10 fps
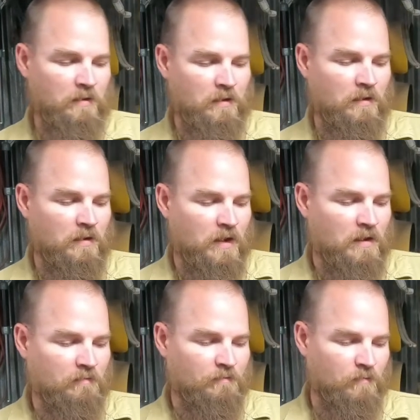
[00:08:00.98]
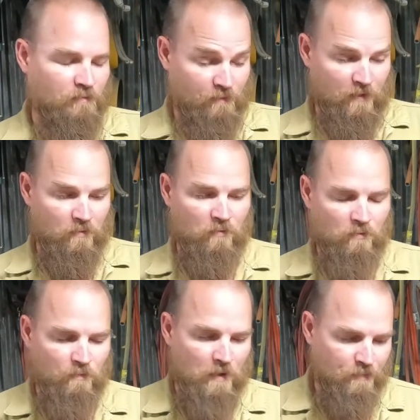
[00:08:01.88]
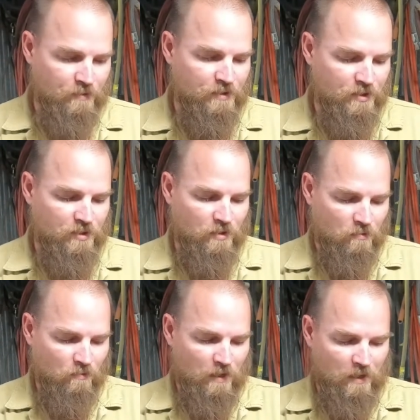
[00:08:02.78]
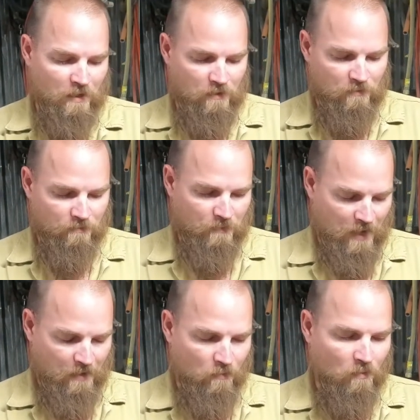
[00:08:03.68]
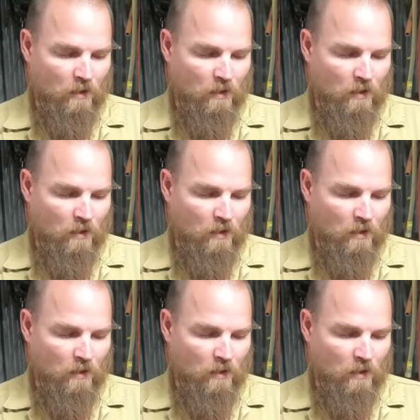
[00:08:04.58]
and I've revealed my position on that now.